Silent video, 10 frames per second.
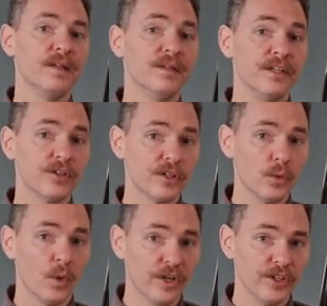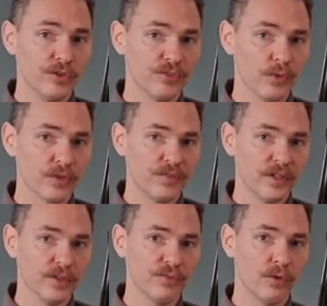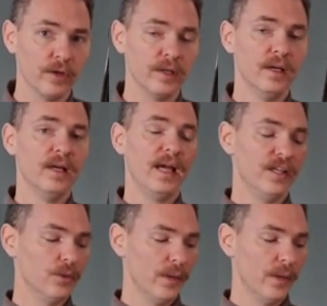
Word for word: then you're going to want to use fourth finger for it. And the